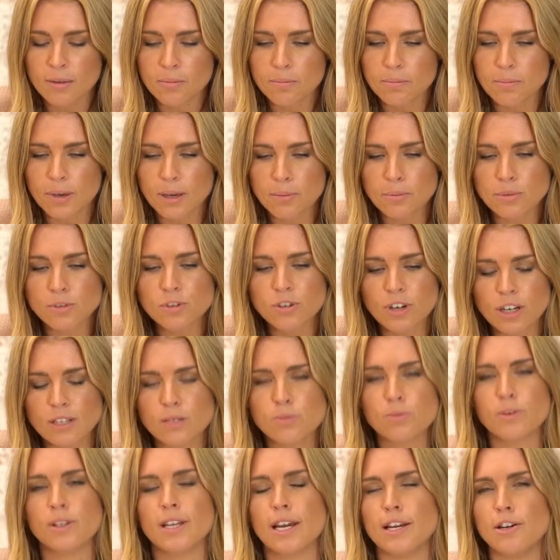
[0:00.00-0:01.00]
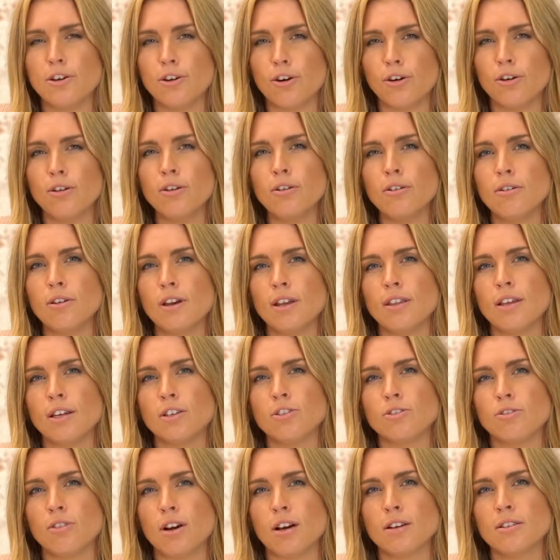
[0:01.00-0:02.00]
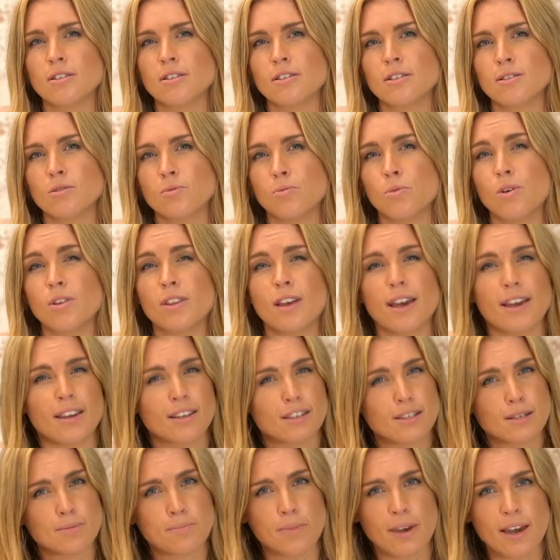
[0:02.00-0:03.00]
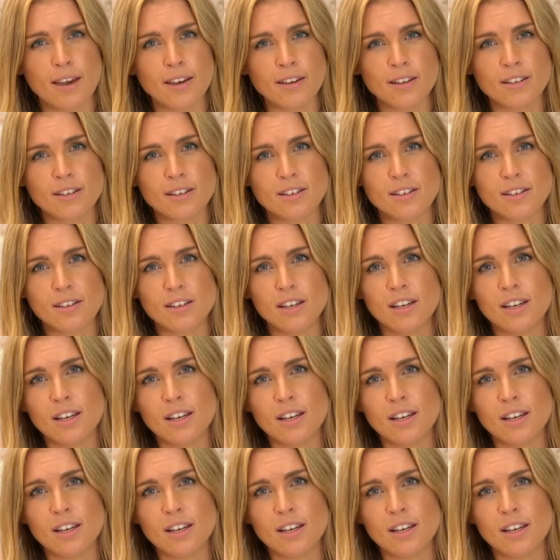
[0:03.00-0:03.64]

People trust what they know and they trust what they expect.